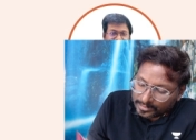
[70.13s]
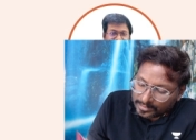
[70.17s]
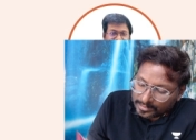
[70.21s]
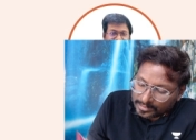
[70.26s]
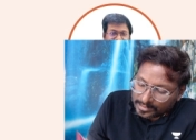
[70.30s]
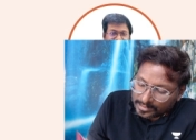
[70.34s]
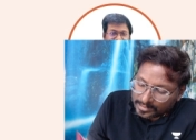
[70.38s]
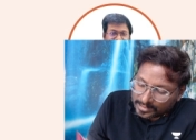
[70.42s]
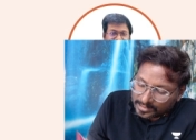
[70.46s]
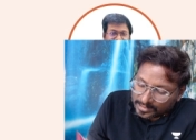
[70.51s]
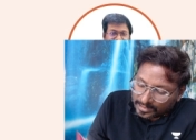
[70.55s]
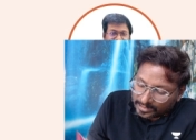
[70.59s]

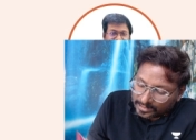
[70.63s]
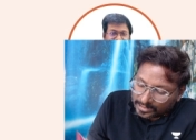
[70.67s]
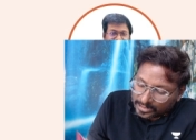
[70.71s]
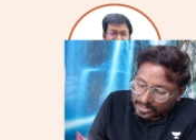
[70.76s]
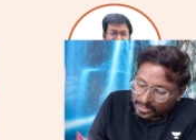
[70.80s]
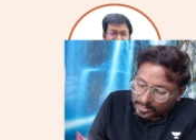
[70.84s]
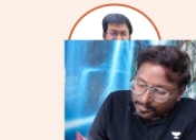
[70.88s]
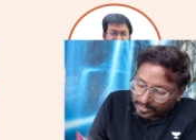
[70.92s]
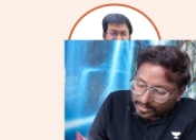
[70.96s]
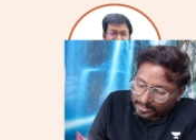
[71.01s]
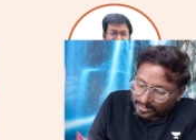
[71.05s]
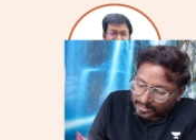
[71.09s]

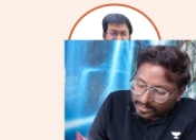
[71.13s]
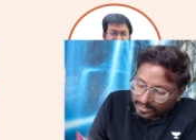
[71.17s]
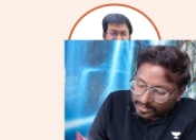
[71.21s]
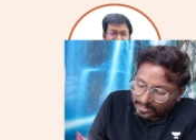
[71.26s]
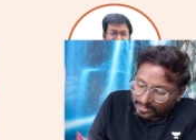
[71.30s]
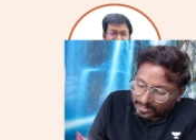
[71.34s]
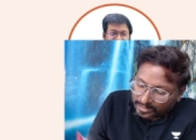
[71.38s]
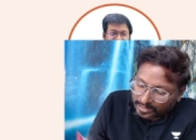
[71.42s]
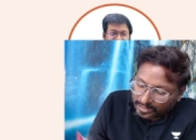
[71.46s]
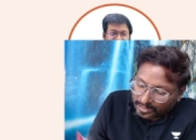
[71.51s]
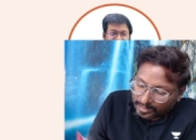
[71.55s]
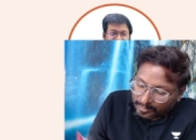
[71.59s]
search
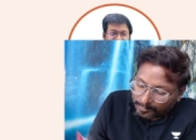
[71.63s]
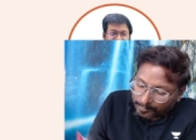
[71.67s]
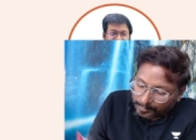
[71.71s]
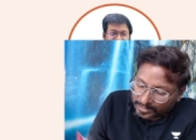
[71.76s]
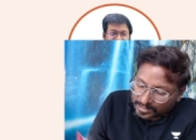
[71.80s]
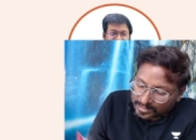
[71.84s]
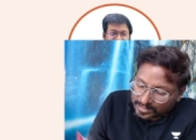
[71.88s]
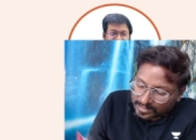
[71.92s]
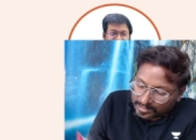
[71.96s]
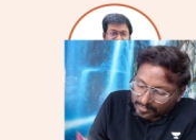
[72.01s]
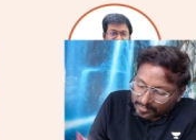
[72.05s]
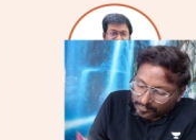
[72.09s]
button
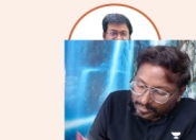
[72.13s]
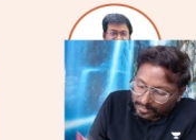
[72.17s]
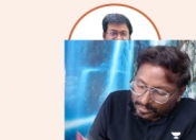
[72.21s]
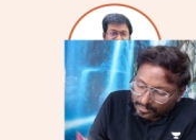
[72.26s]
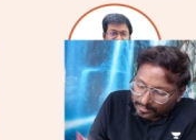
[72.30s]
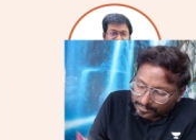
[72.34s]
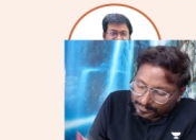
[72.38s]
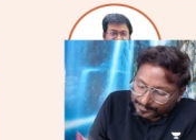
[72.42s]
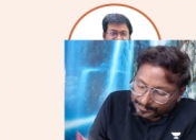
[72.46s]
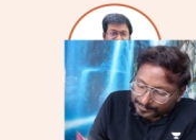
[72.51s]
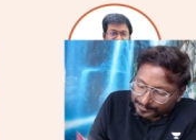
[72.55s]
KP Civil,